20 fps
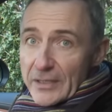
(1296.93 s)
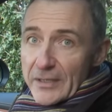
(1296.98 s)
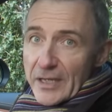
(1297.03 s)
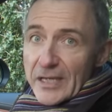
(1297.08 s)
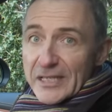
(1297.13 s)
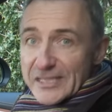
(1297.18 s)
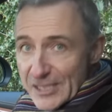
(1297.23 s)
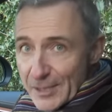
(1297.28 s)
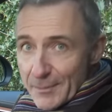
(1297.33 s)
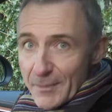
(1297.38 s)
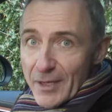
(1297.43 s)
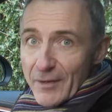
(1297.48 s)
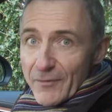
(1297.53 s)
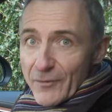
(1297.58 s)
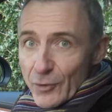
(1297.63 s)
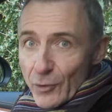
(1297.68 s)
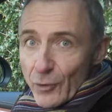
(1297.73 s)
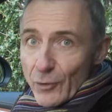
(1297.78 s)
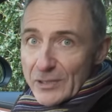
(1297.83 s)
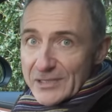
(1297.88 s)
assuming, of
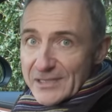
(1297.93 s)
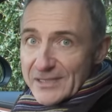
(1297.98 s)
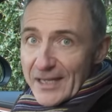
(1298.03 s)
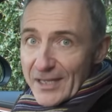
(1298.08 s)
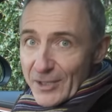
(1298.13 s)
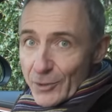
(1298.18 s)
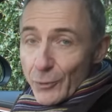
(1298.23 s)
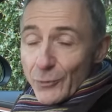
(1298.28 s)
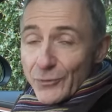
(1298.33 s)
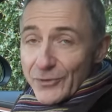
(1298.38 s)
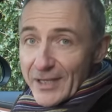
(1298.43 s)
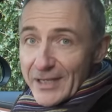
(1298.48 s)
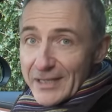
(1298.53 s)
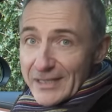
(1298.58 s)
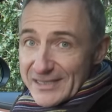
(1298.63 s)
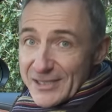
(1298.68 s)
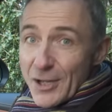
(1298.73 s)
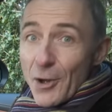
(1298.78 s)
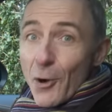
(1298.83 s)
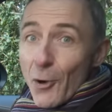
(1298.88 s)
course, that your
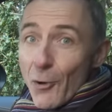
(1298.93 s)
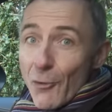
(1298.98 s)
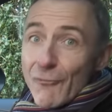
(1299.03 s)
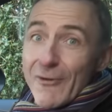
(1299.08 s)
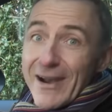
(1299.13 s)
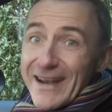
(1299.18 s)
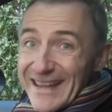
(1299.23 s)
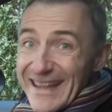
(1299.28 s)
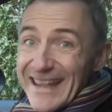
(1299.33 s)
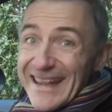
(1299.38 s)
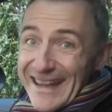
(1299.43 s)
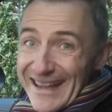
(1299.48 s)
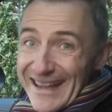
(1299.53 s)
dinner's already in